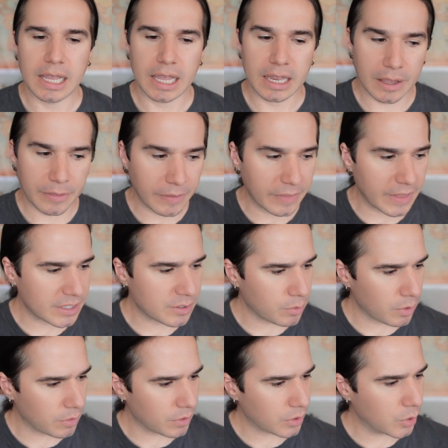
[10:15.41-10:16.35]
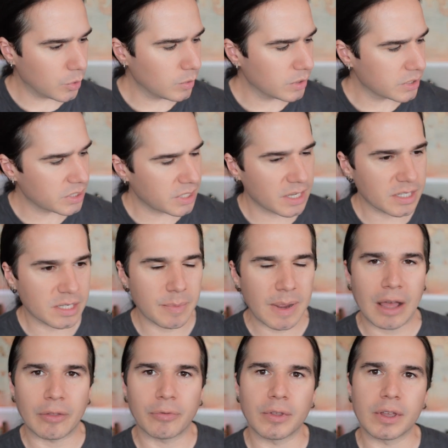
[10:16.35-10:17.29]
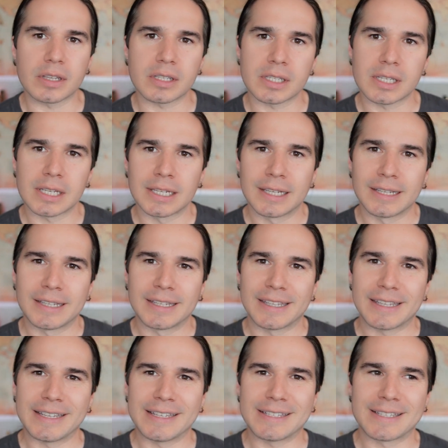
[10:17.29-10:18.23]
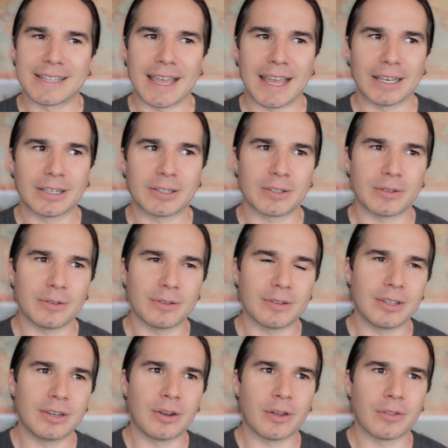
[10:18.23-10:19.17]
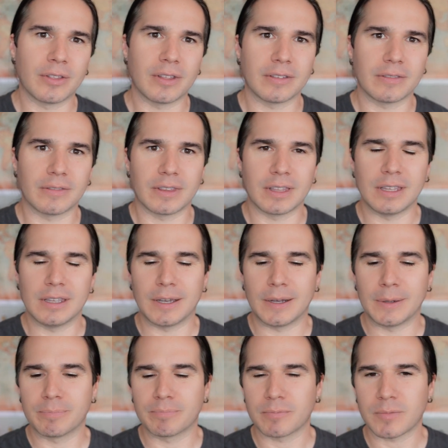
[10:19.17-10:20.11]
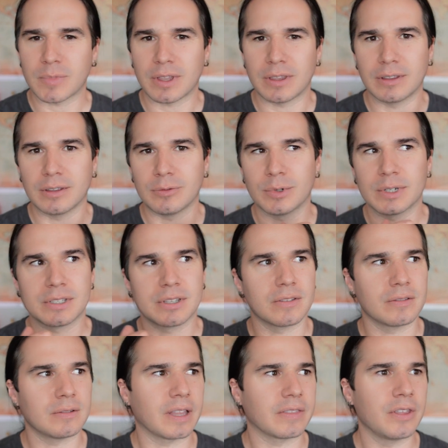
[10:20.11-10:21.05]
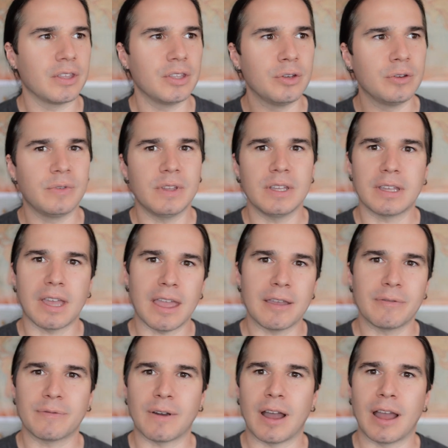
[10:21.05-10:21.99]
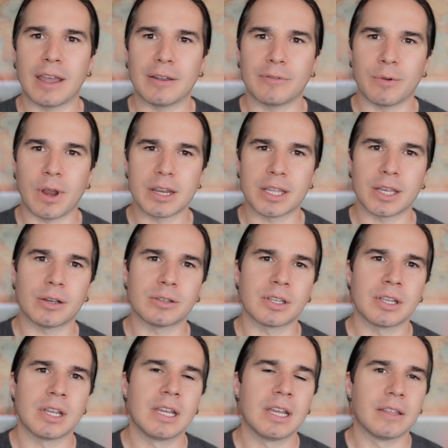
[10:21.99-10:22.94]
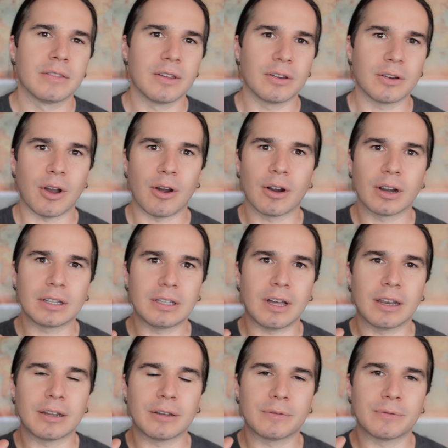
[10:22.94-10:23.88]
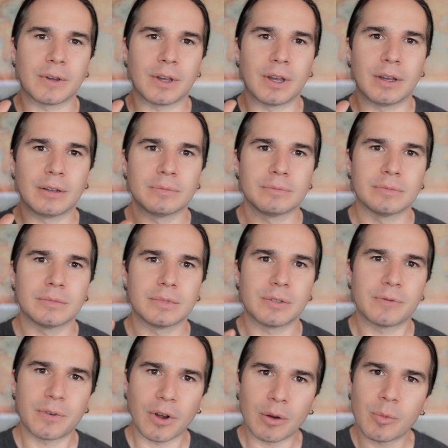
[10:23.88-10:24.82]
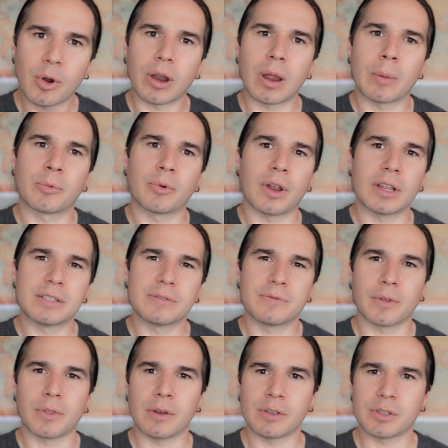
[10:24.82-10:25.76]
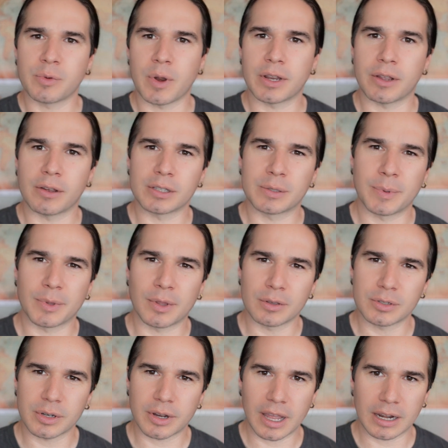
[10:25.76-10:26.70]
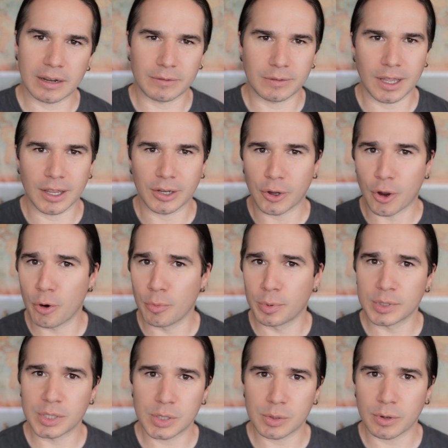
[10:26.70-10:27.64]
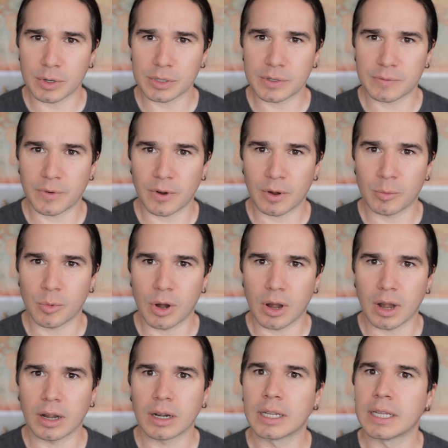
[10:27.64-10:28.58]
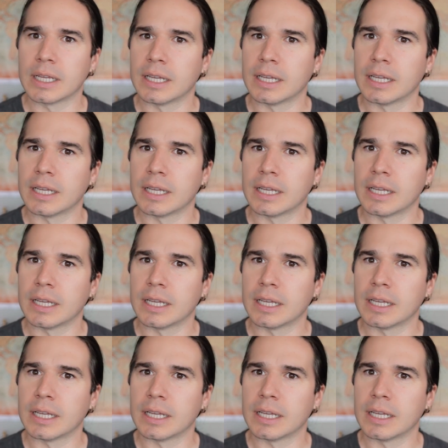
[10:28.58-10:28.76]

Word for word: And I think that's one of the coolest things about this is that, you know, the, the um, what is it, like the UVK5 radios, there are a lot of uh, firmware upgrades for those radios, but those are kind of like open source firmware